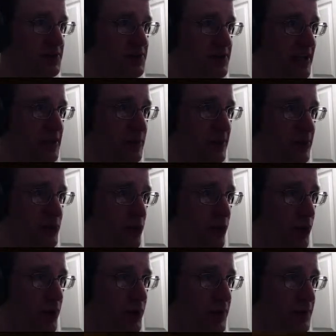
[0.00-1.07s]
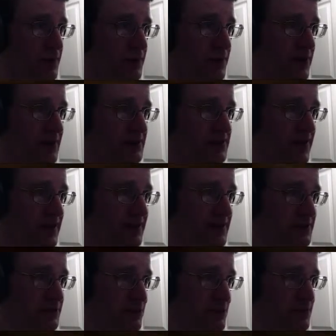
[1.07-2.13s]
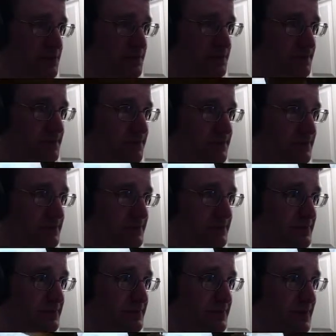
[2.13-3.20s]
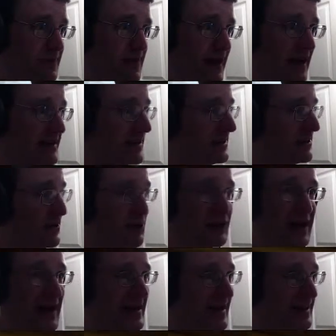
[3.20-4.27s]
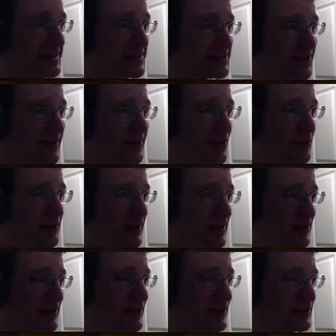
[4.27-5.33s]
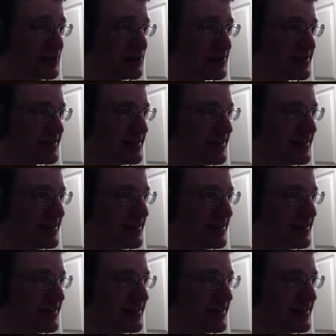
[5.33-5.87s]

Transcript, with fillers: secret door inside this room? Yes. Wait, I didn't know that. I just saw it that? open and close.